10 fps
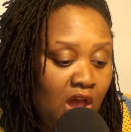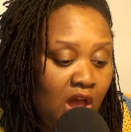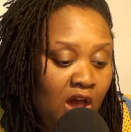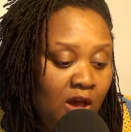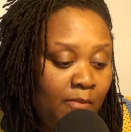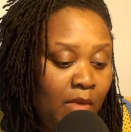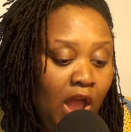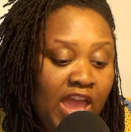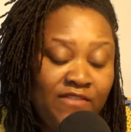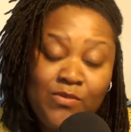
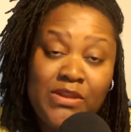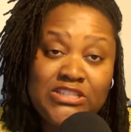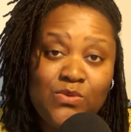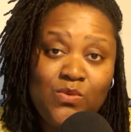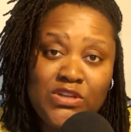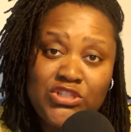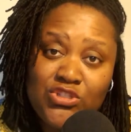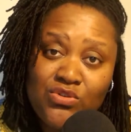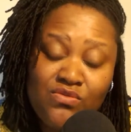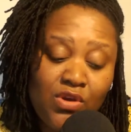Every place we went
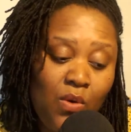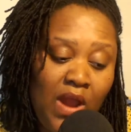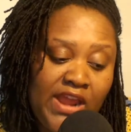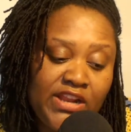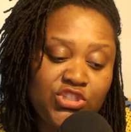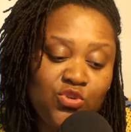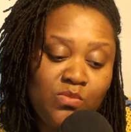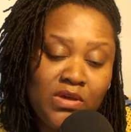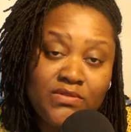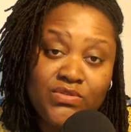to required a 2
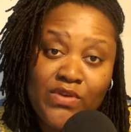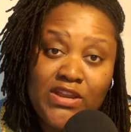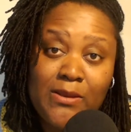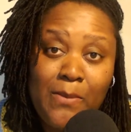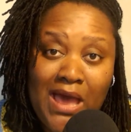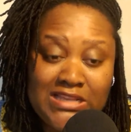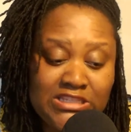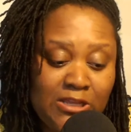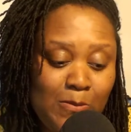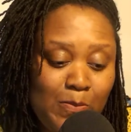months rent
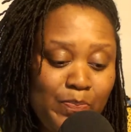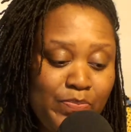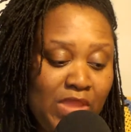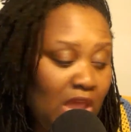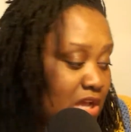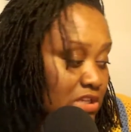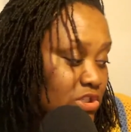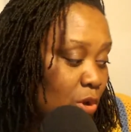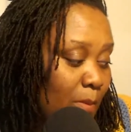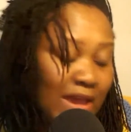deposit.
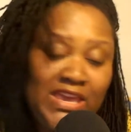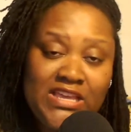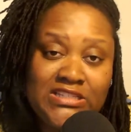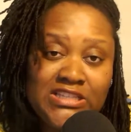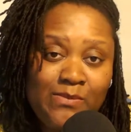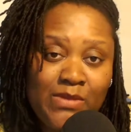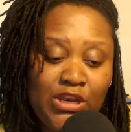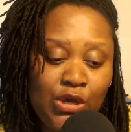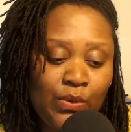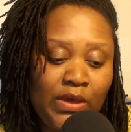So my king is let me
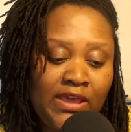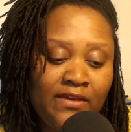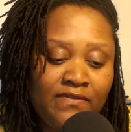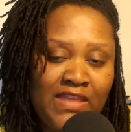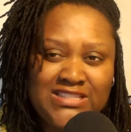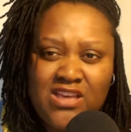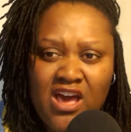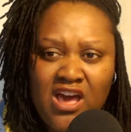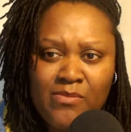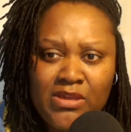know if that's
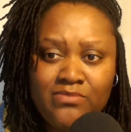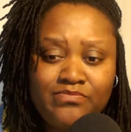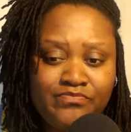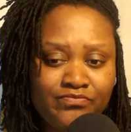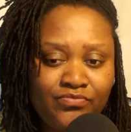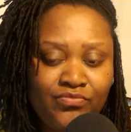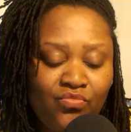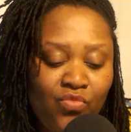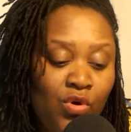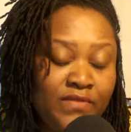common
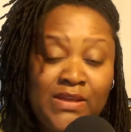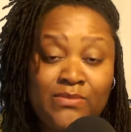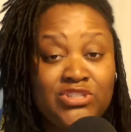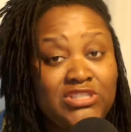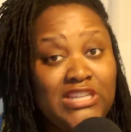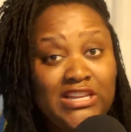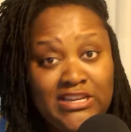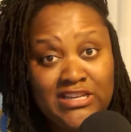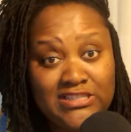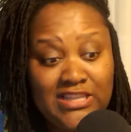or if they were just
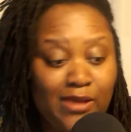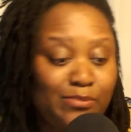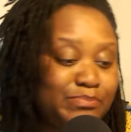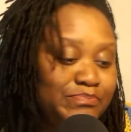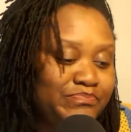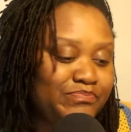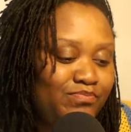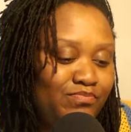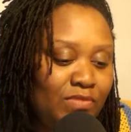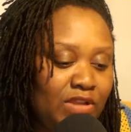telling us that.
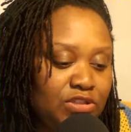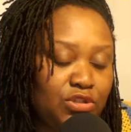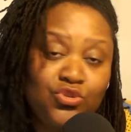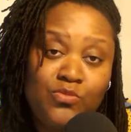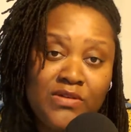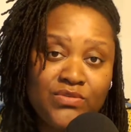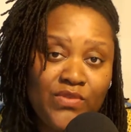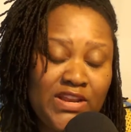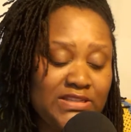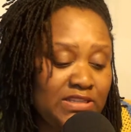So 2 months
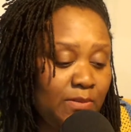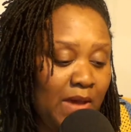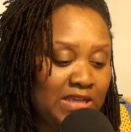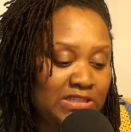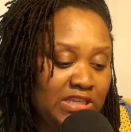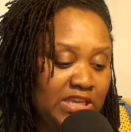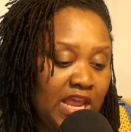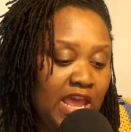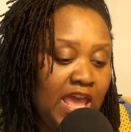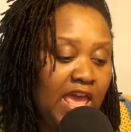rent is a deposit.
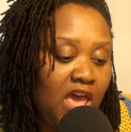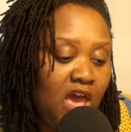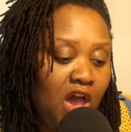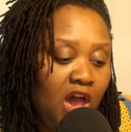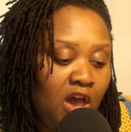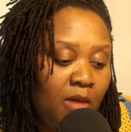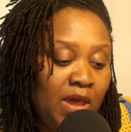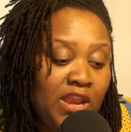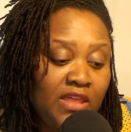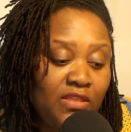
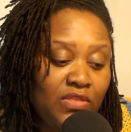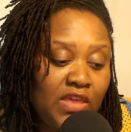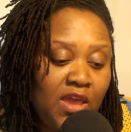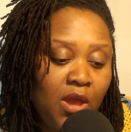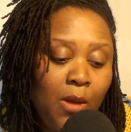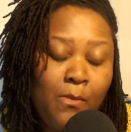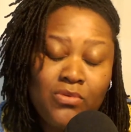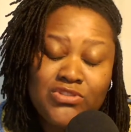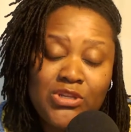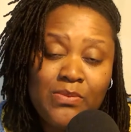Another thing,
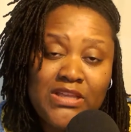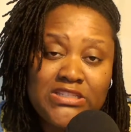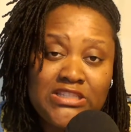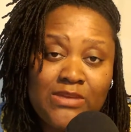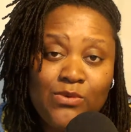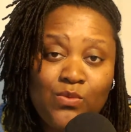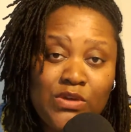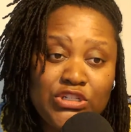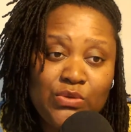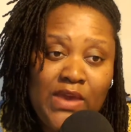most of the places that we
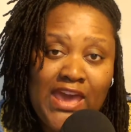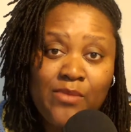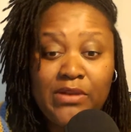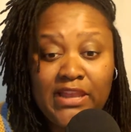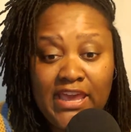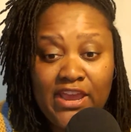went to had a play